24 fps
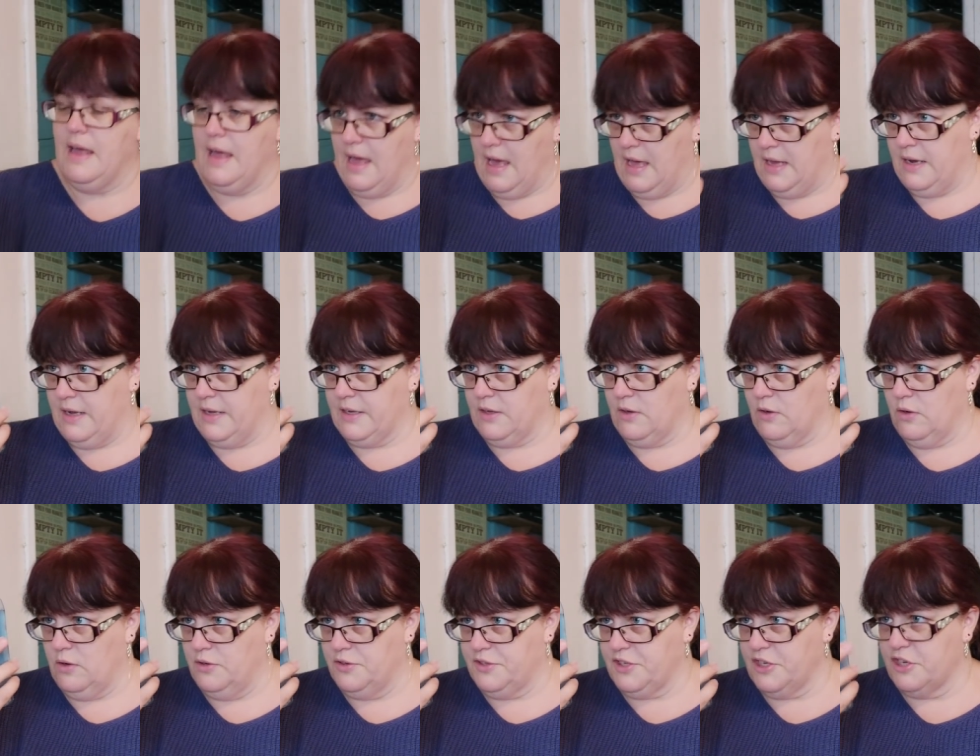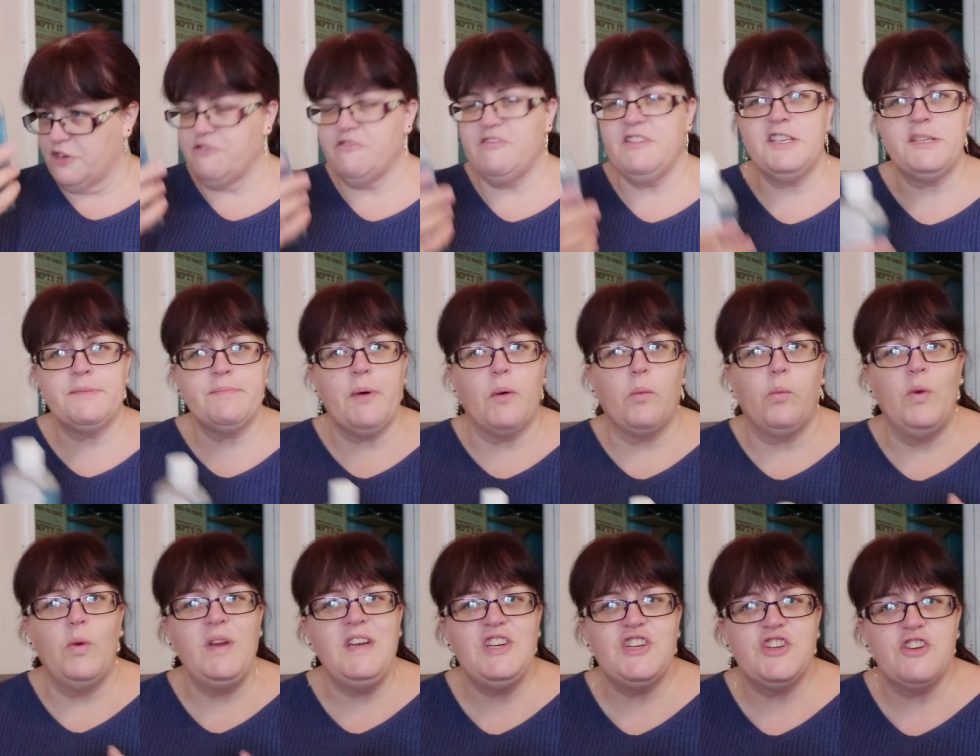and I got Crisp
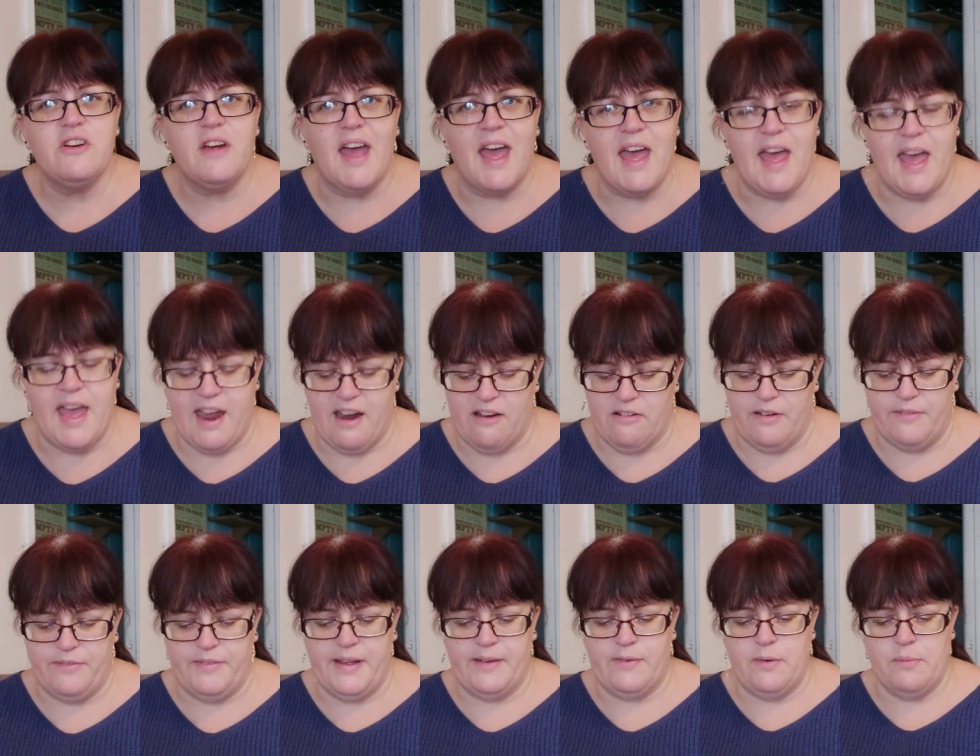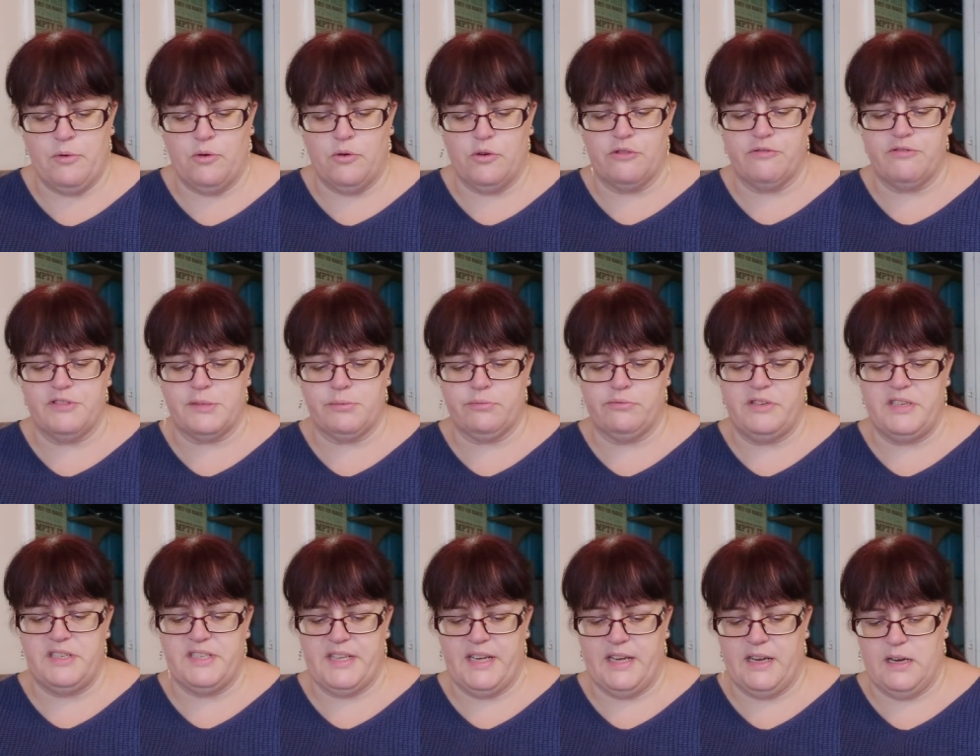Winter Air. I've never bought Crisp
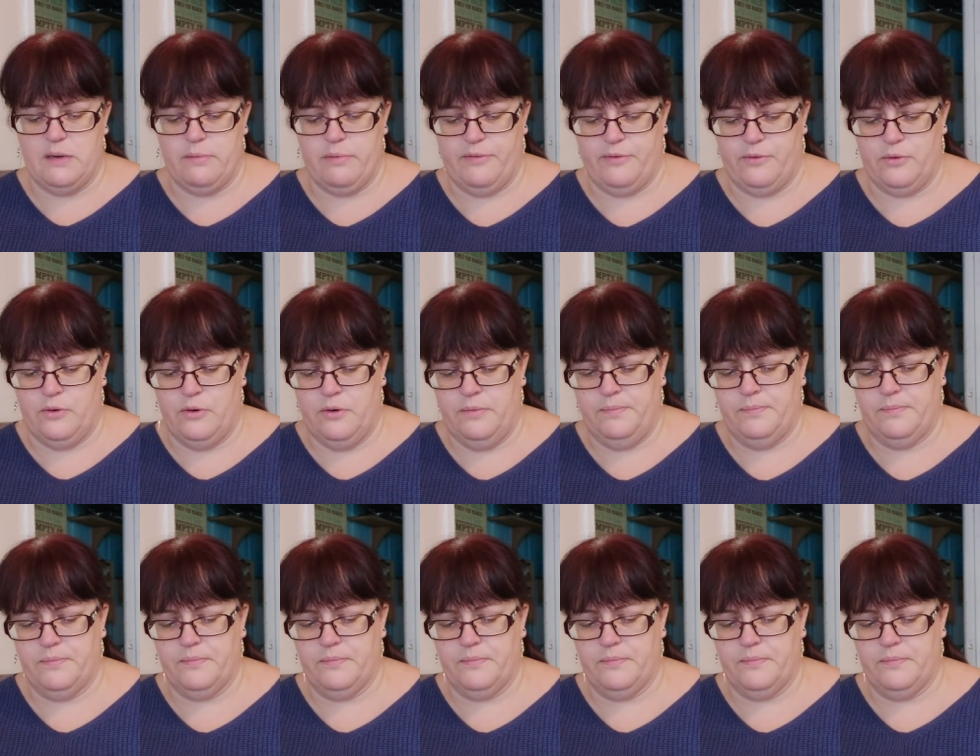Winter Air before.